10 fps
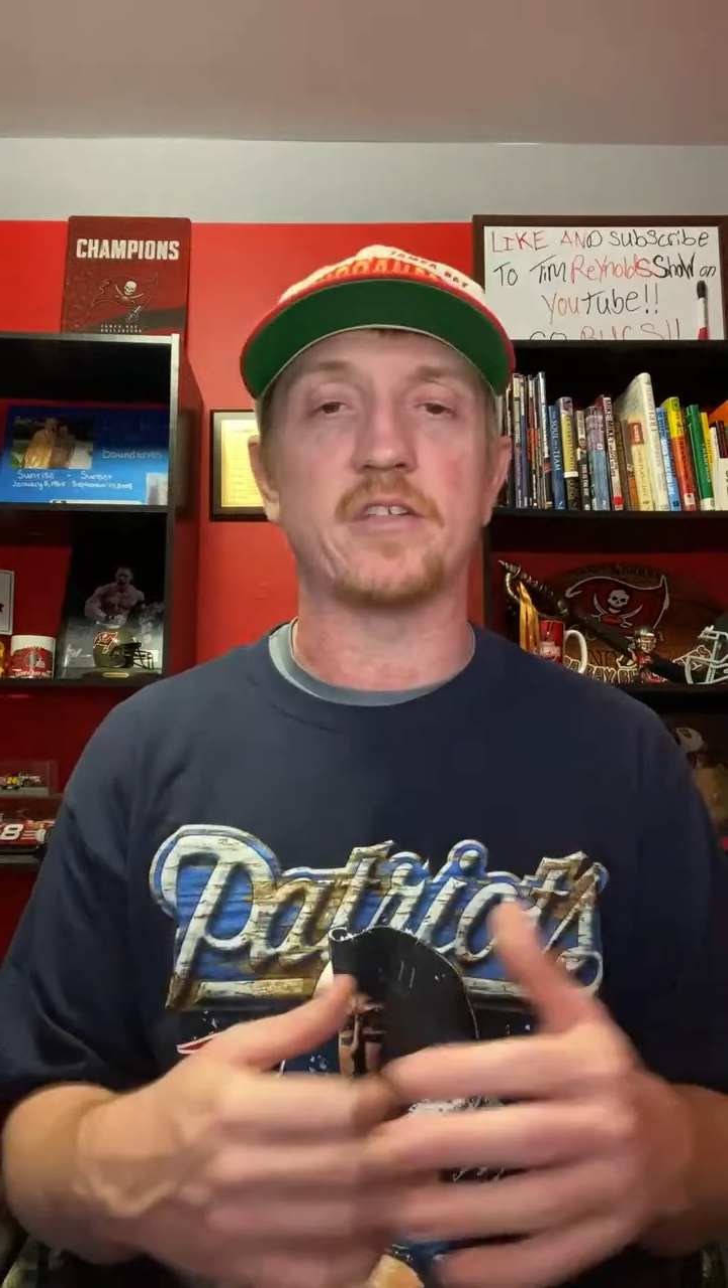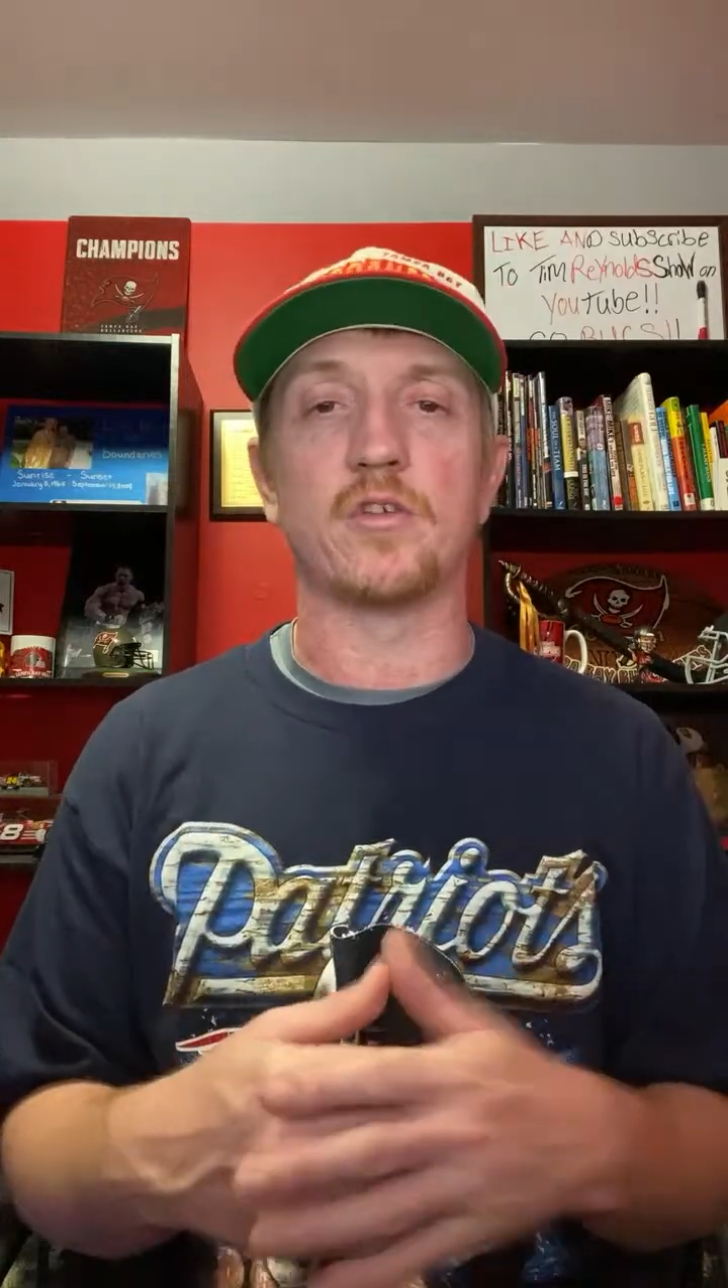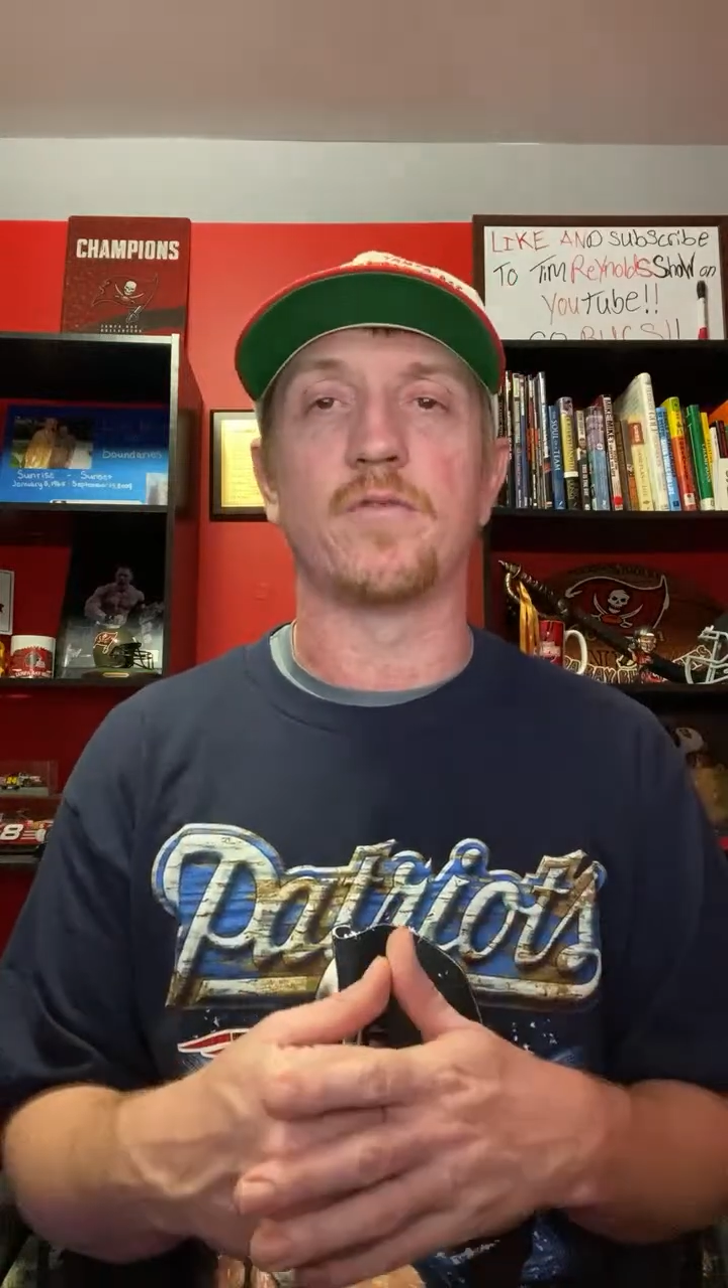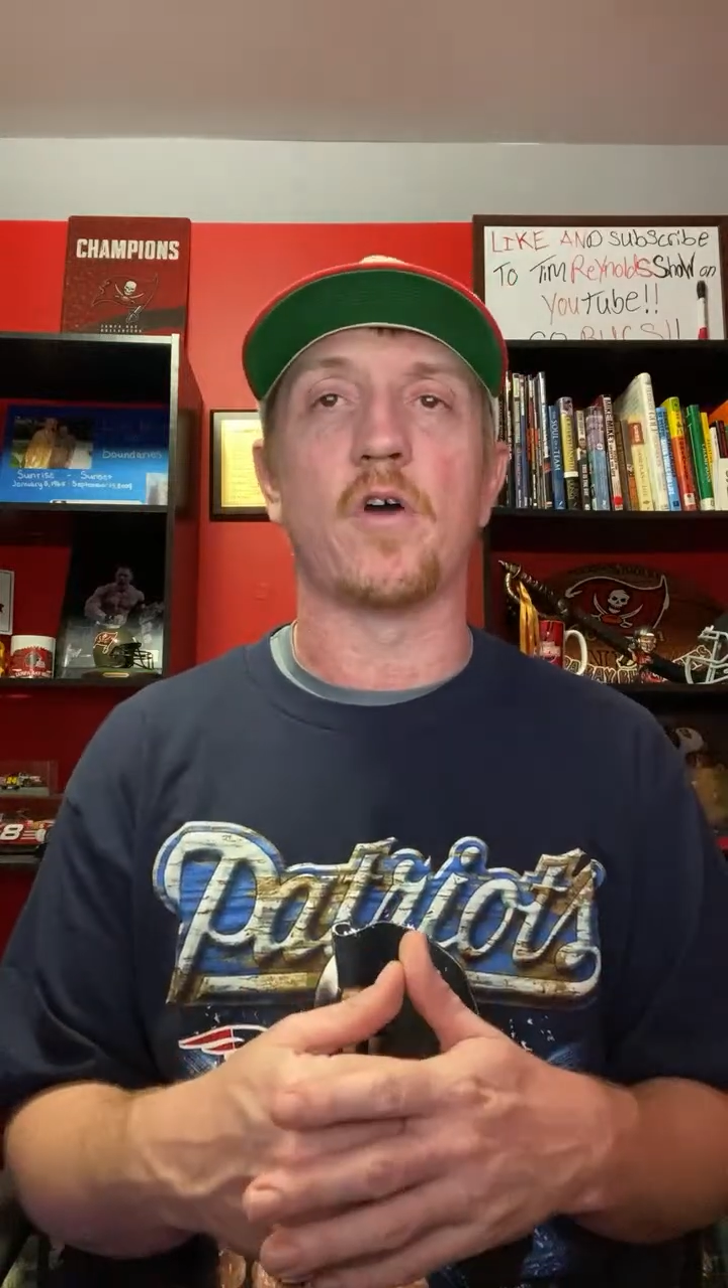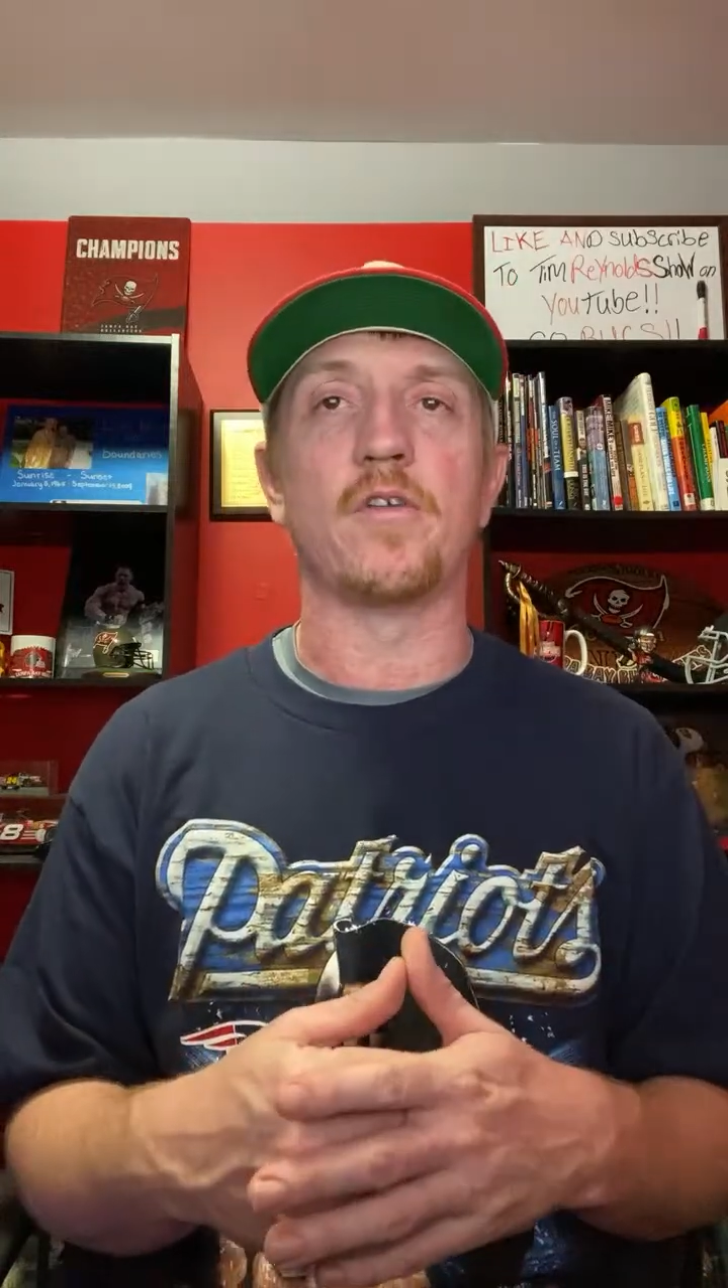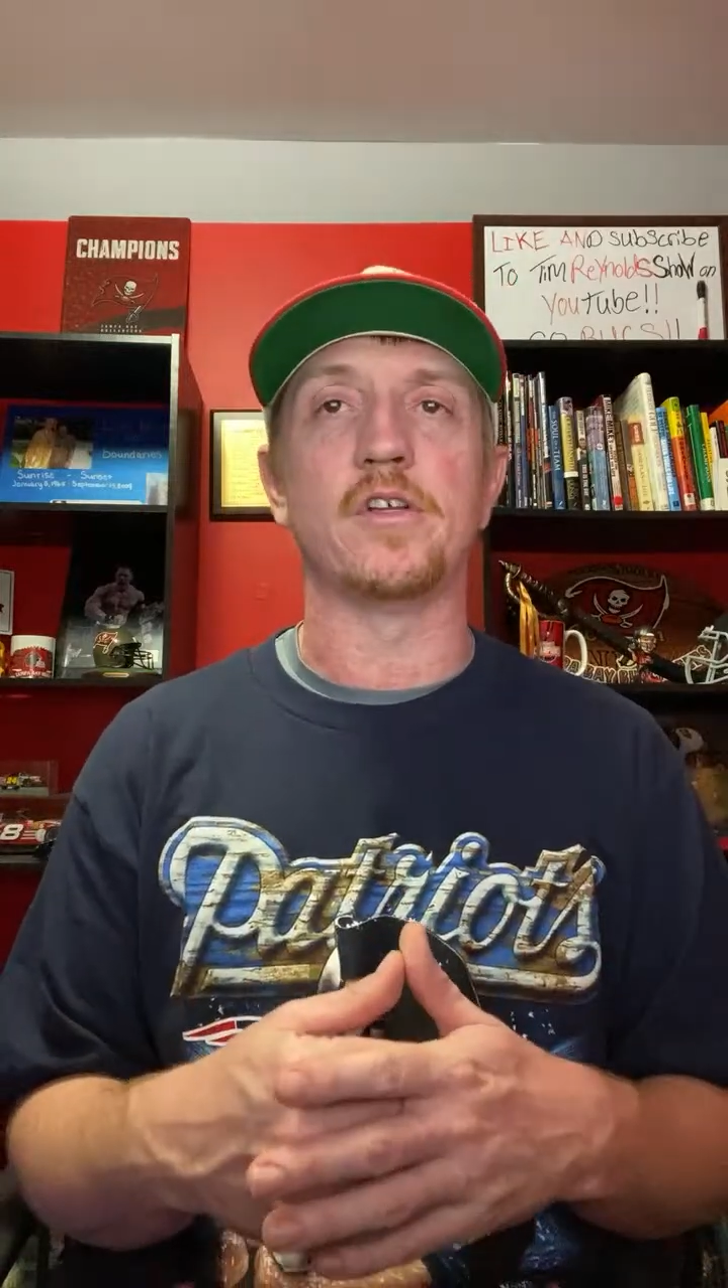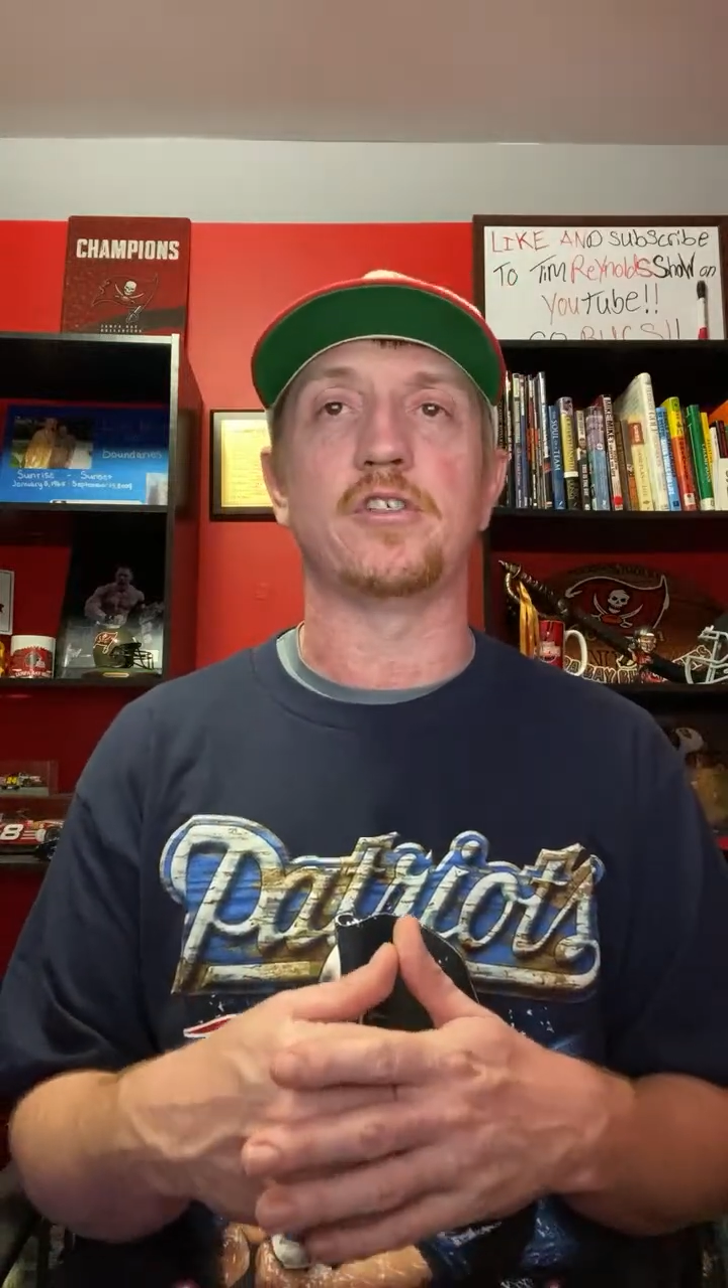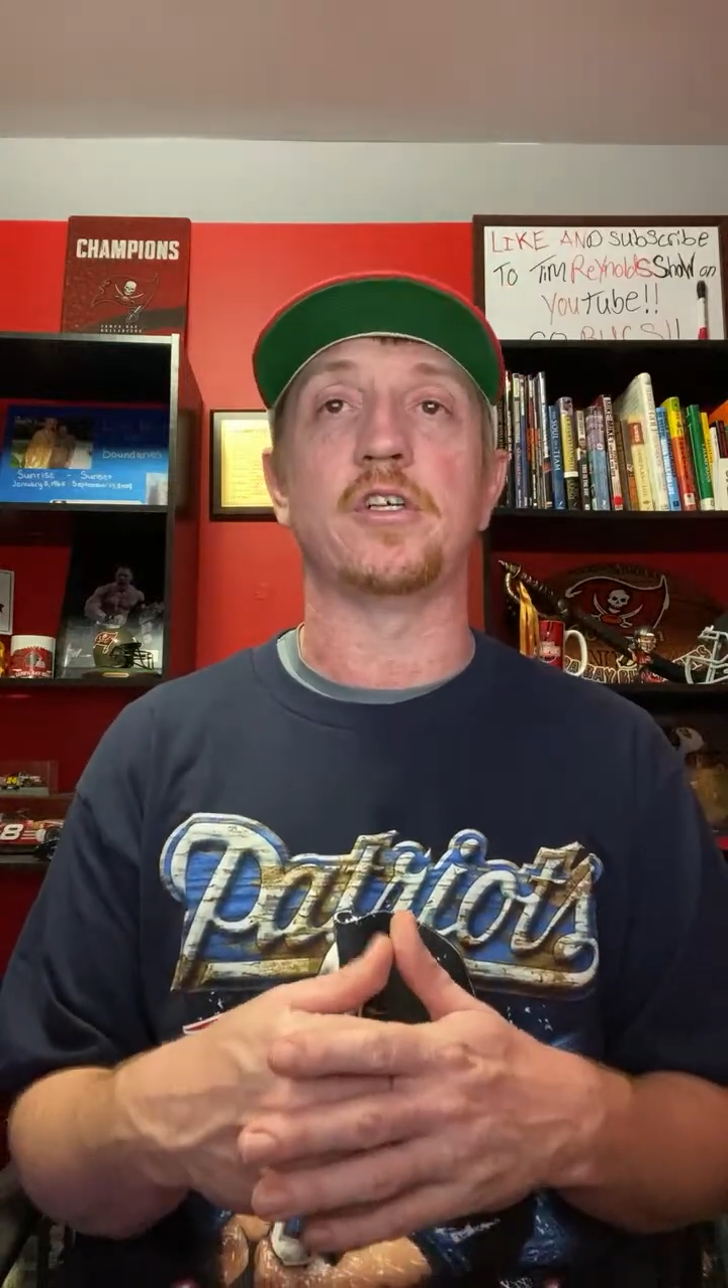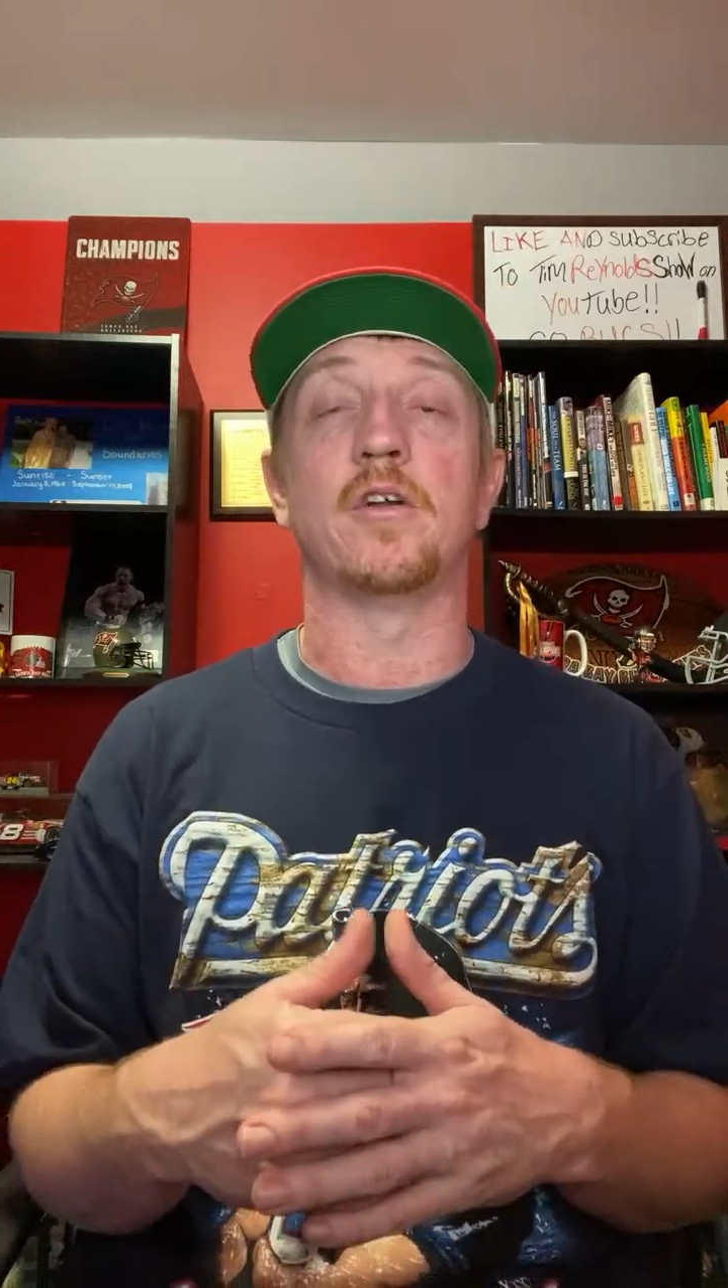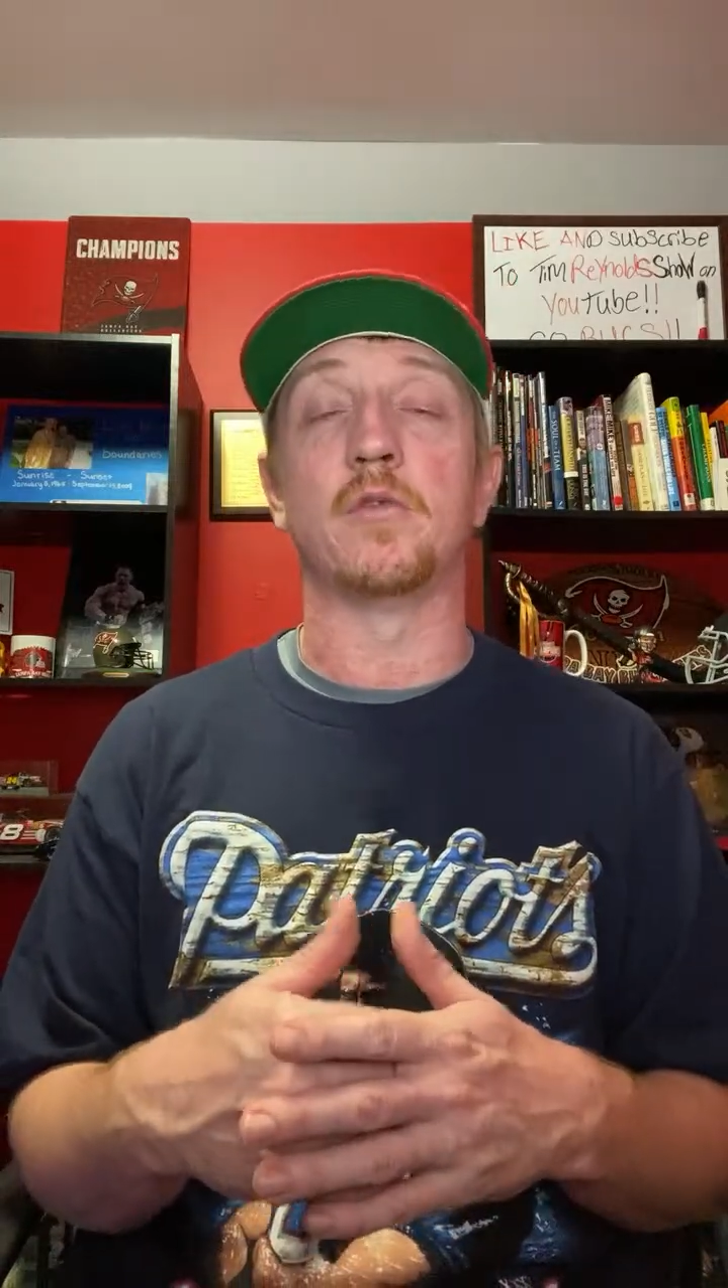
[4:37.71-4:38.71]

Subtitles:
so far this year,